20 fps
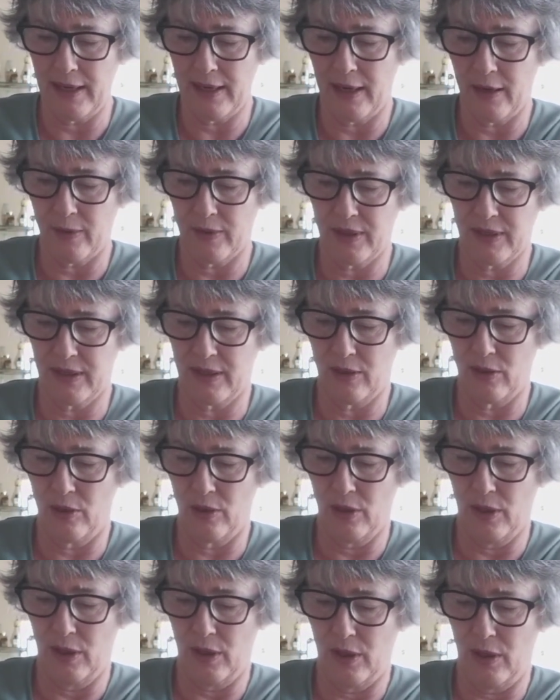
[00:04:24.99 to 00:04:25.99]
Now I'll just
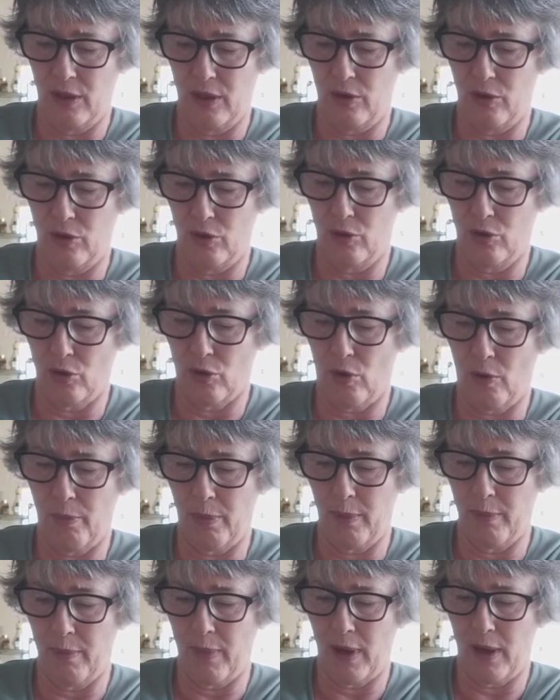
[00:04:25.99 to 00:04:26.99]
dab
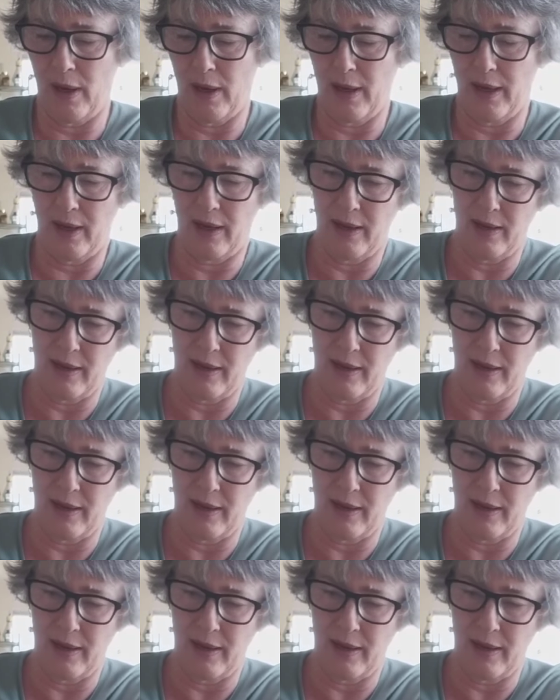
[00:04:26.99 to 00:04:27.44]
my...